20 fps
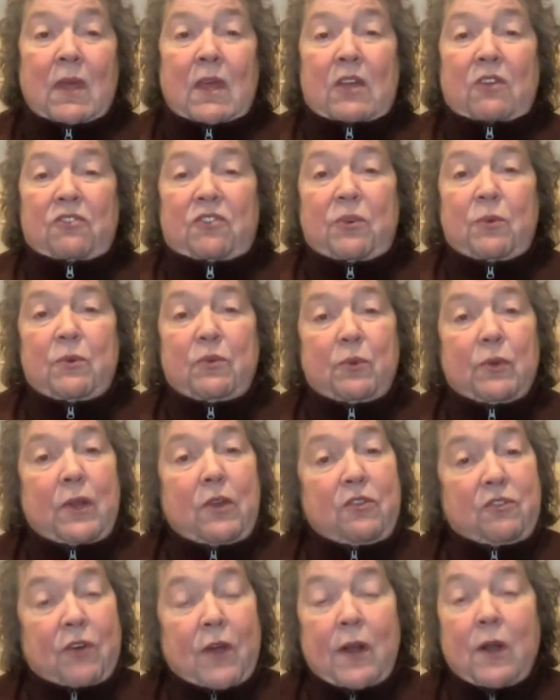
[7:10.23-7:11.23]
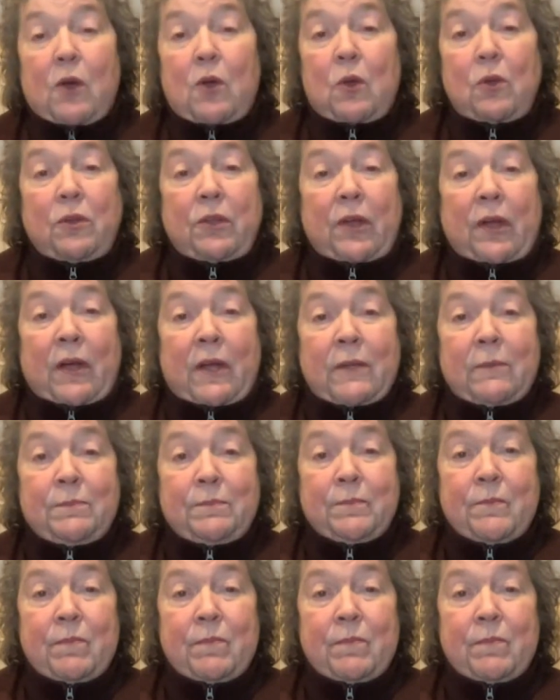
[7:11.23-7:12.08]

She was really trying to hold on